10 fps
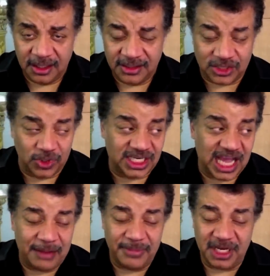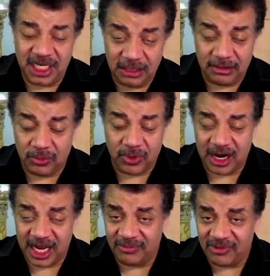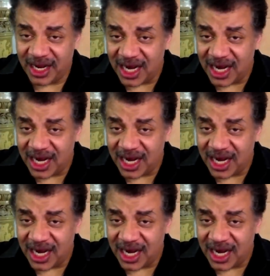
That's what got me here to where I am right